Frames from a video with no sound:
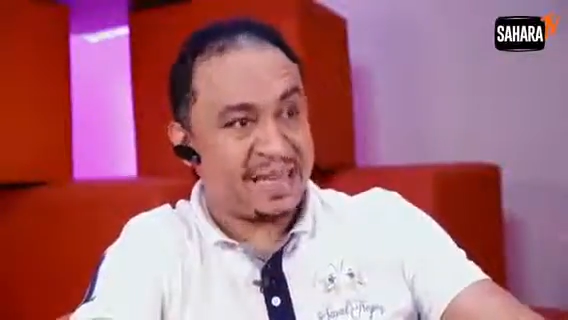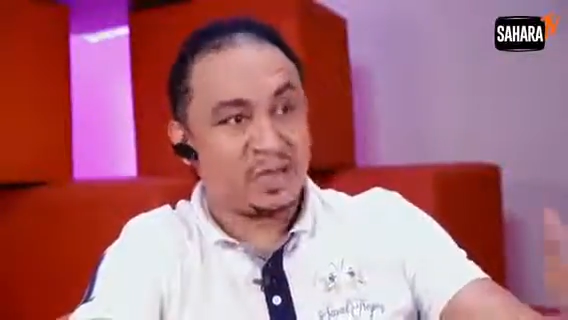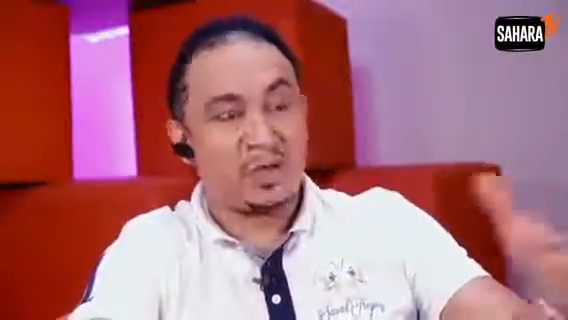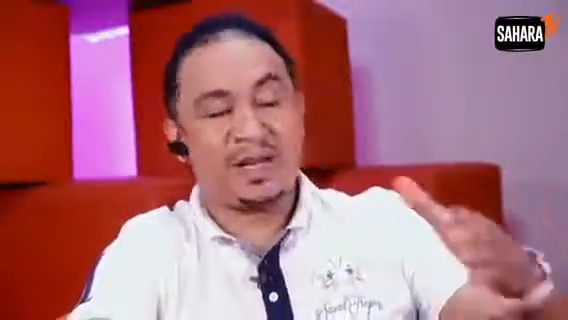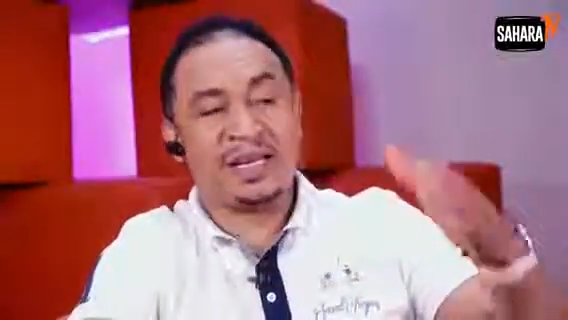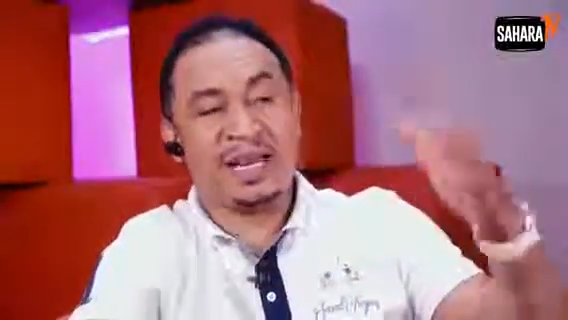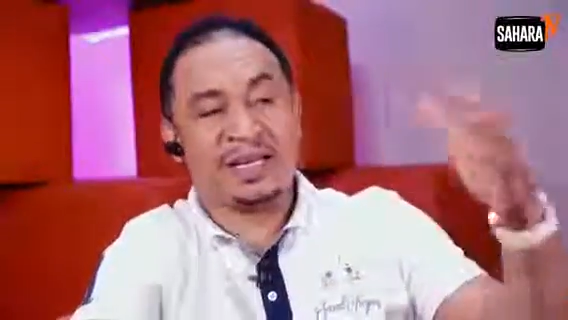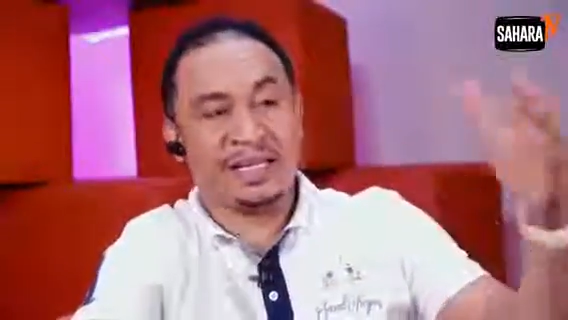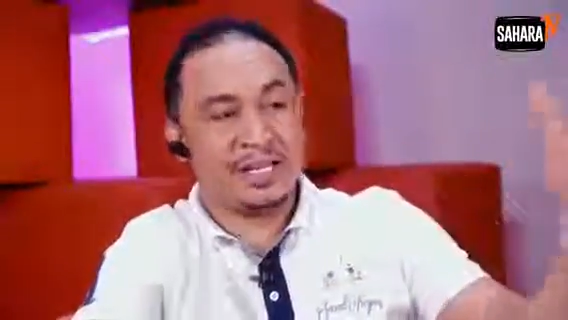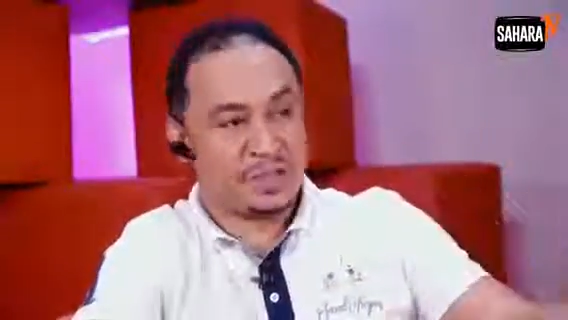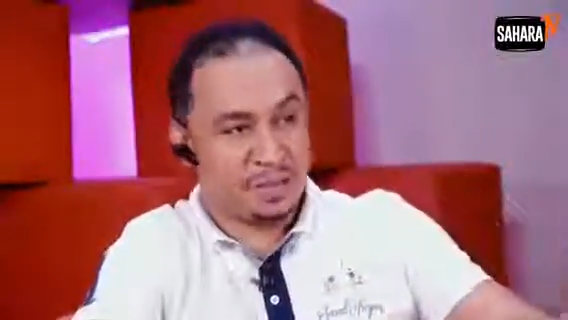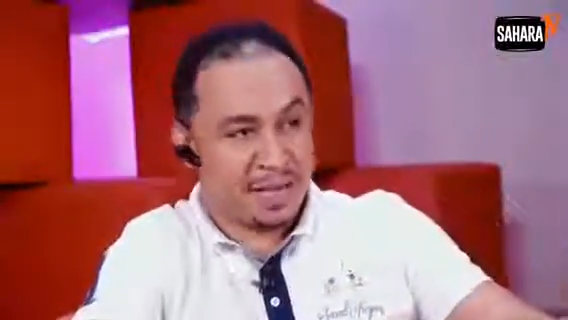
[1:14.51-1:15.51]
He had already
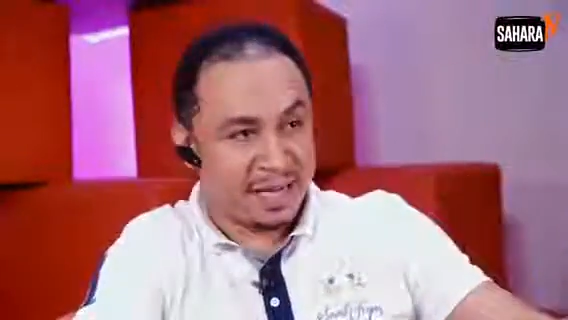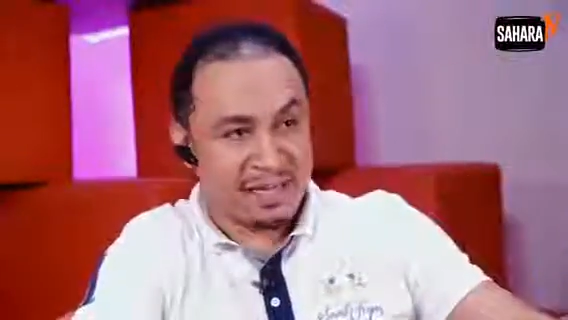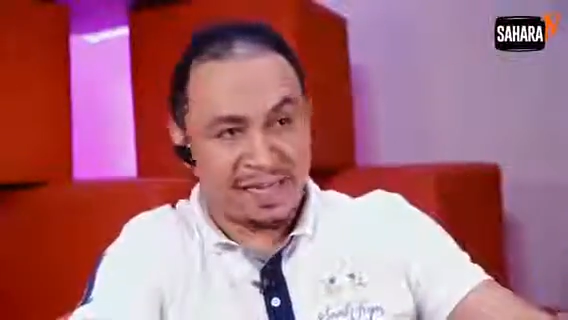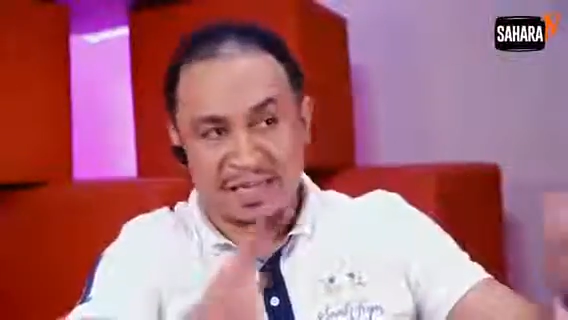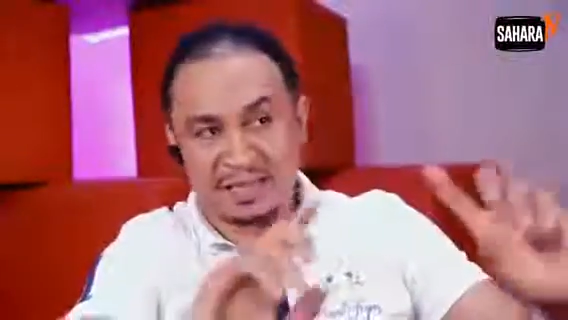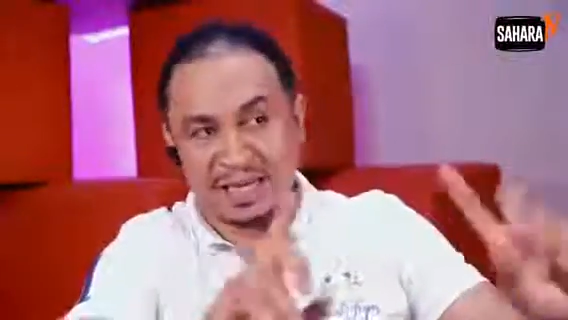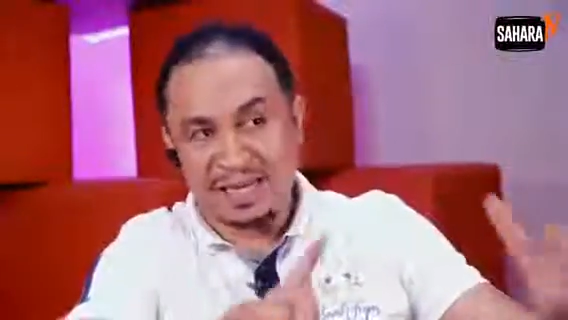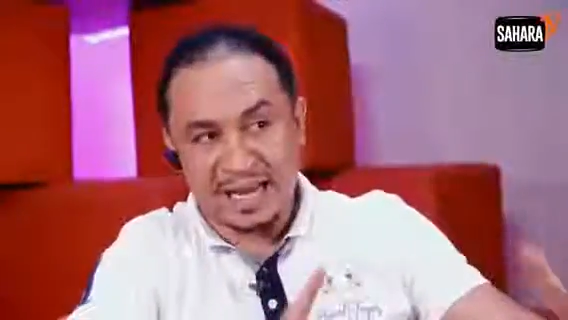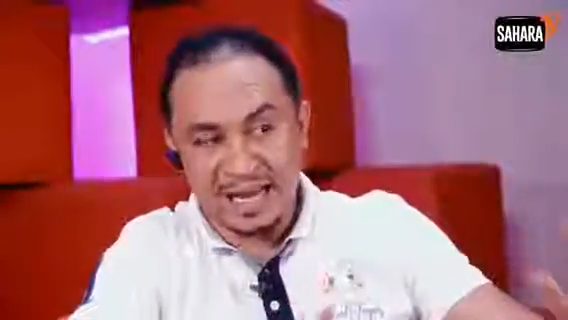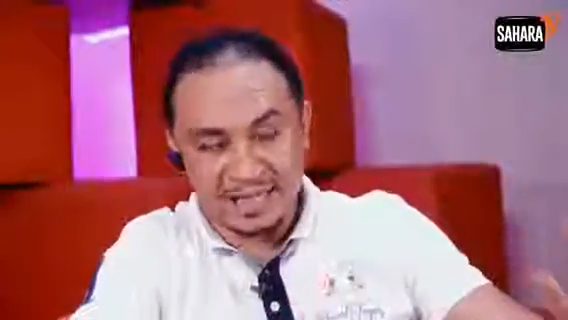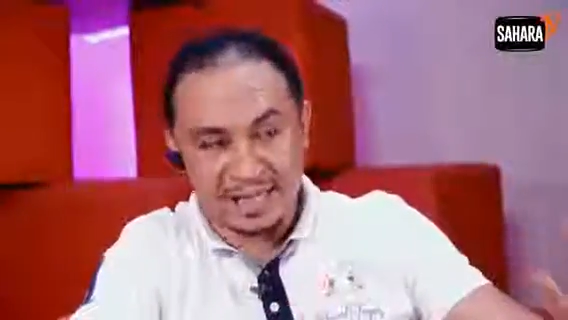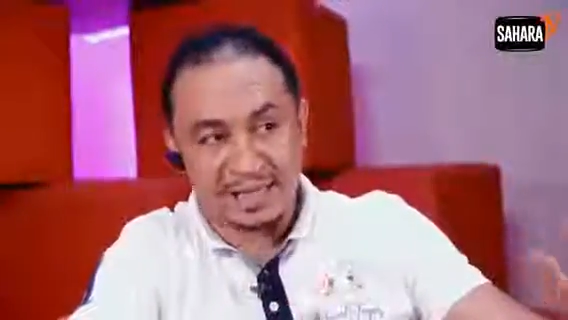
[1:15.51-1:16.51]
had Ishmael. He hadn't
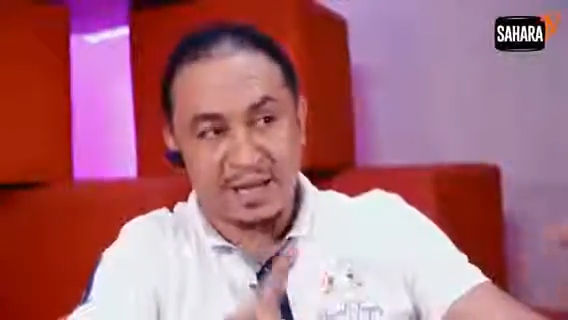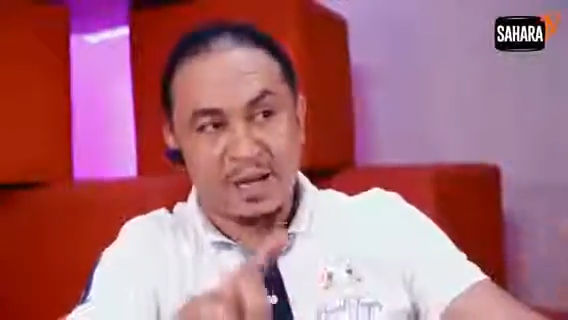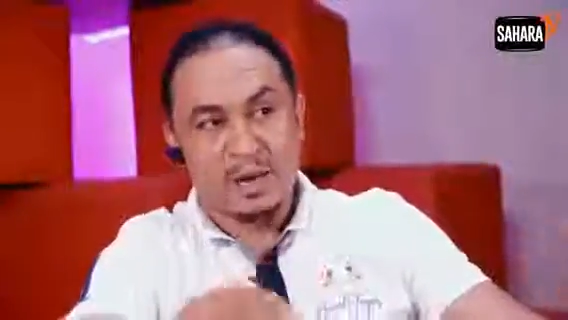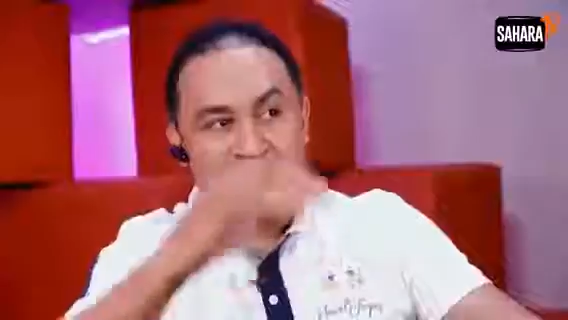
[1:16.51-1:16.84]
had Isaac